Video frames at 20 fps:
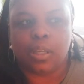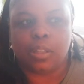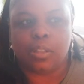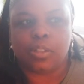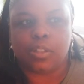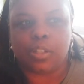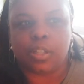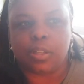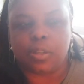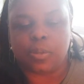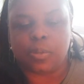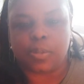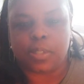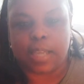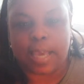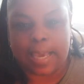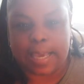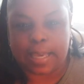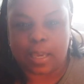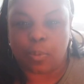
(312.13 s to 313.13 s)
to
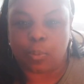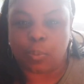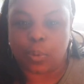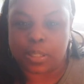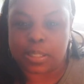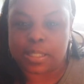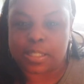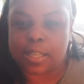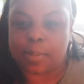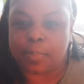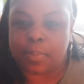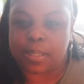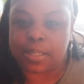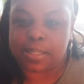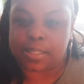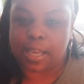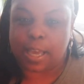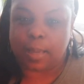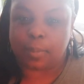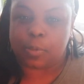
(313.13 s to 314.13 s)
take it one step at a
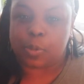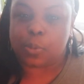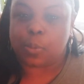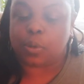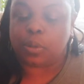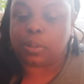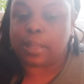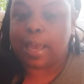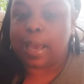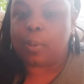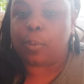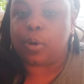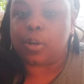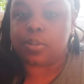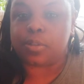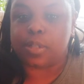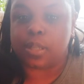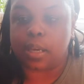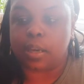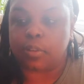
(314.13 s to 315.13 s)
time to allow
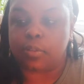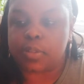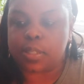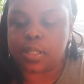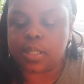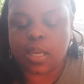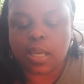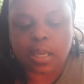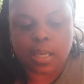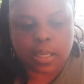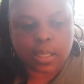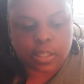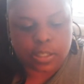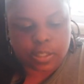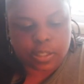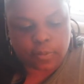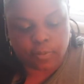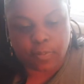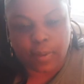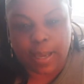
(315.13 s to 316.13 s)
ourselves
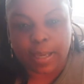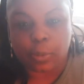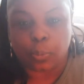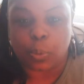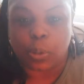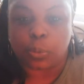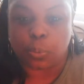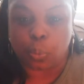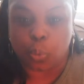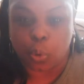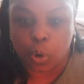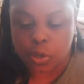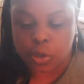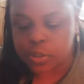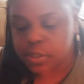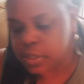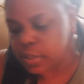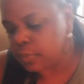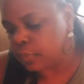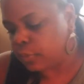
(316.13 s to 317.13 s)
to find what
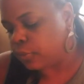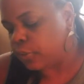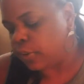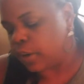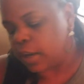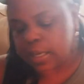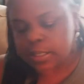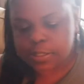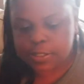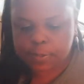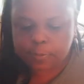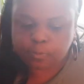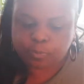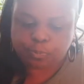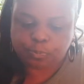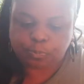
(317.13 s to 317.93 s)
works for us.